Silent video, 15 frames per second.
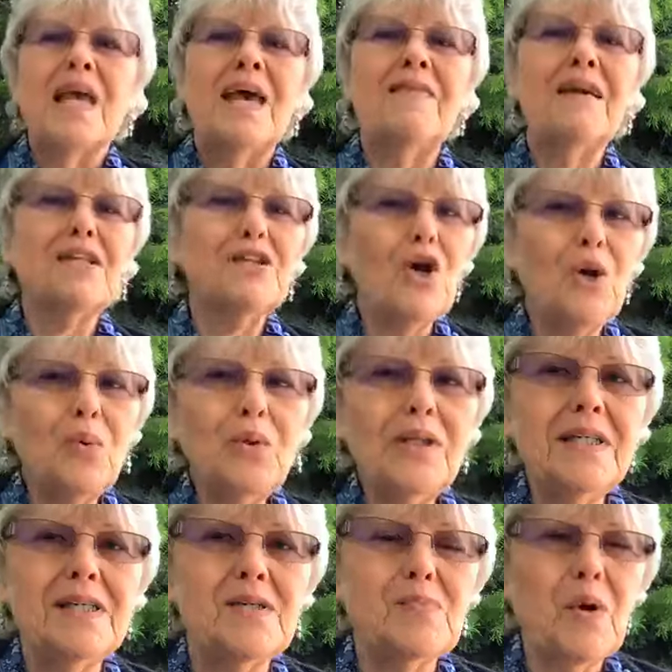And that
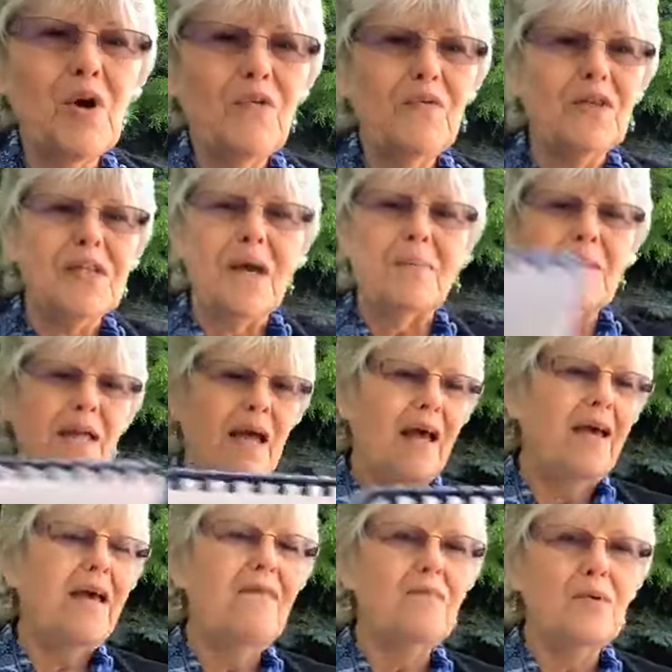totally is perfect. I mean,
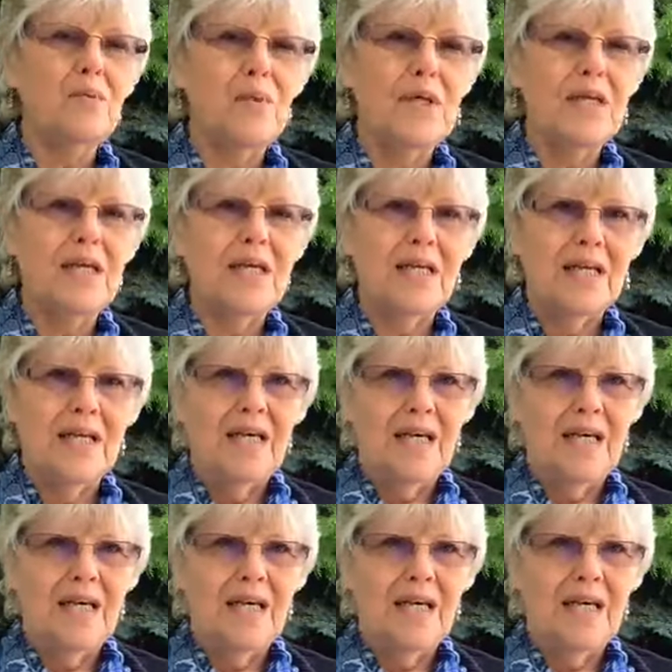I have been reading